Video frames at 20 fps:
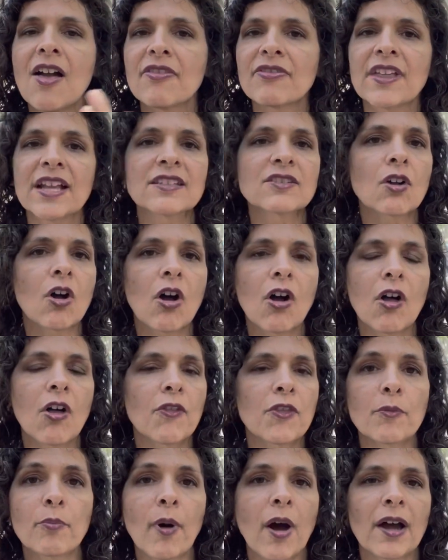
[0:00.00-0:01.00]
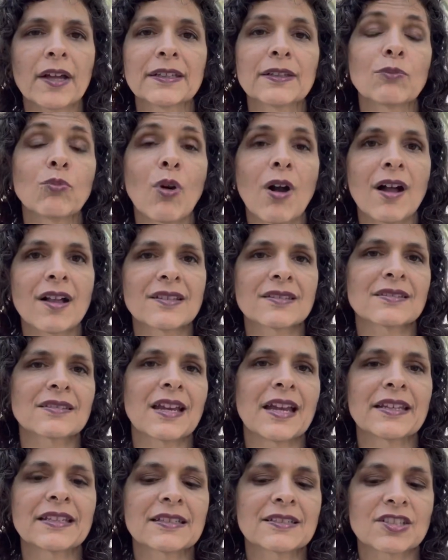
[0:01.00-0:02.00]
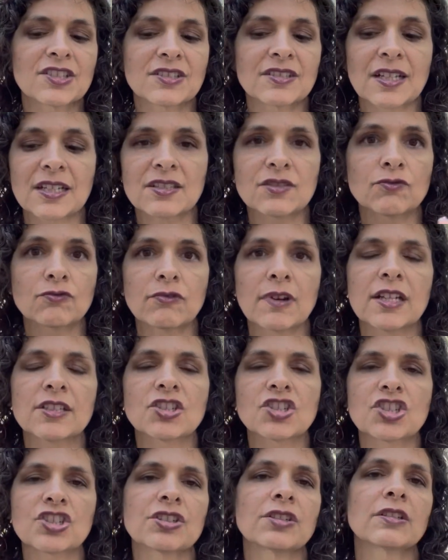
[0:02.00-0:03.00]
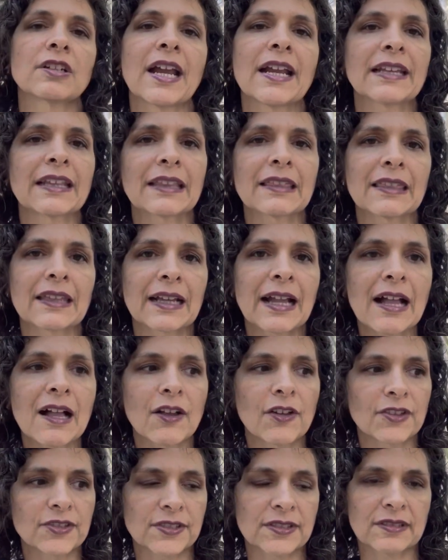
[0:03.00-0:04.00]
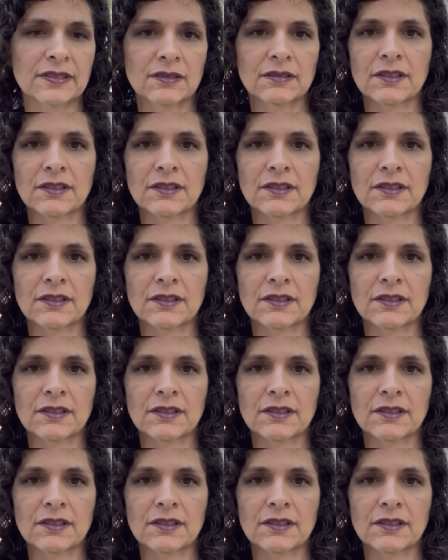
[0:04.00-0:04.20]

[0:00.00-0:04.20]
that's all the body wants, and it just doesn't register anything else.